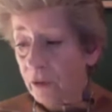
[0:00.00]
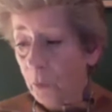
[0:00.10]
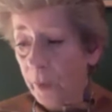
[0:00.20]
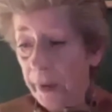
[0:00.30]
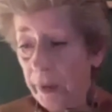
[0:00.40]
the
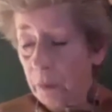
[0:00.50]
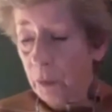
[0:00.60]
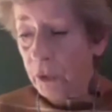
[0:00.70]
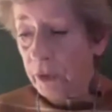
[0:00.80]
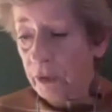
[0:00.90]
way and
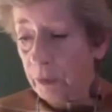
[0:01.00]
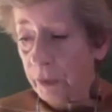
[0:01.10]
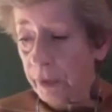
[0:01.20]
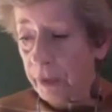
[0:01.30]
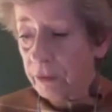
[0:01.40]
put into
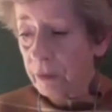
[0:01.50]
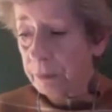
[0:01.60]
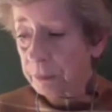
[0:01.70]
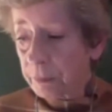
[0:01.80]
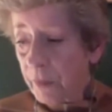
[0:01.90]
place,
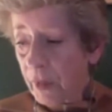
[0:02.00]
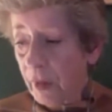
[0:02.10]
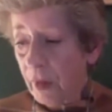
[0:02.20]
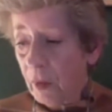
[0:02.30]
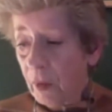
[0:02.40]

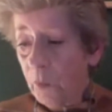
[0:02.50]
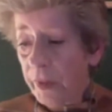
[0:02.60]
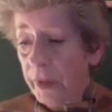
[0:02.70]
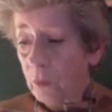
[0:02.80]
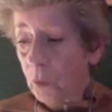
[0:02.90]
we
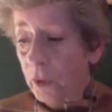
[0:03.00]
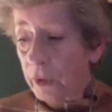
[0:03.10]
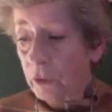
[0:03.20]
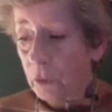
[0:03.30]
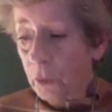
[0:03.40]
can
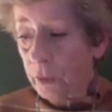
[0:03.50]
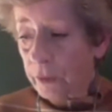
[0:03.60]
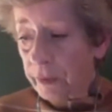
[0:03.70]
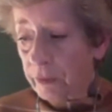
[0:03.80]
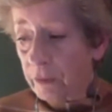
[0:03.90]
work towards
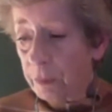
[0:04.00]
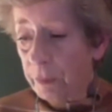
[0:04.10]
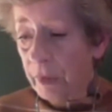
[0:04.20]
this.